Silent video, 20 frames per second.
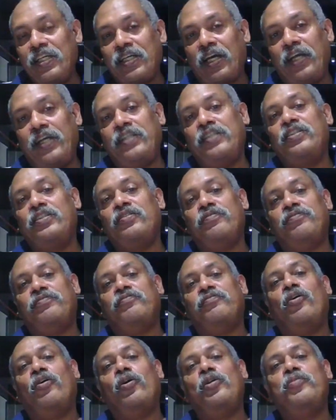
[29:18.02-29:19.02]
kinds of
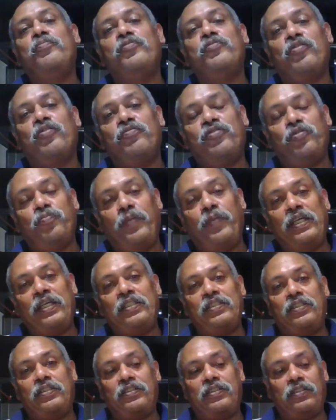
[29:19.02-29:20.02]
volumes of
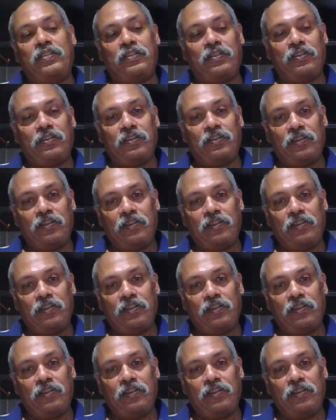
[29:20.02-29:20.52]
spaces.